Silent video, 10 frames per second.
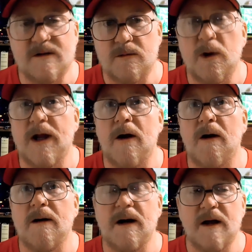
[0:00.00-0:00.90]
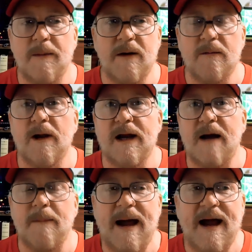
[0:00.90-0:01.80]
was really hurting because it really got
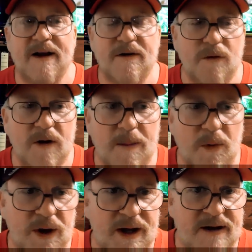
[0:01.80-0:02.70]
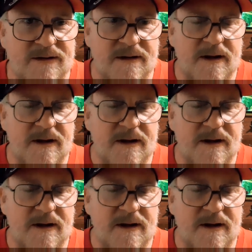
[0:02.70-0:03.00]
bad there for a couple of days,